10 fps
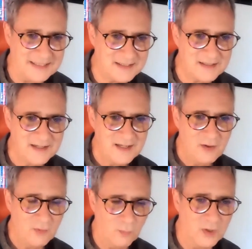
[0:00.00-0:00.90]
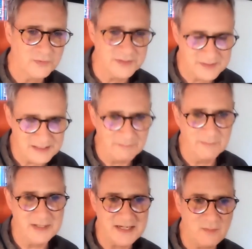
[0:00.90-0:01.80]
It's what does
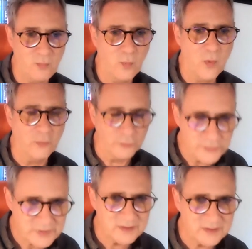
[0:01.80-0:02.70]
somebody want,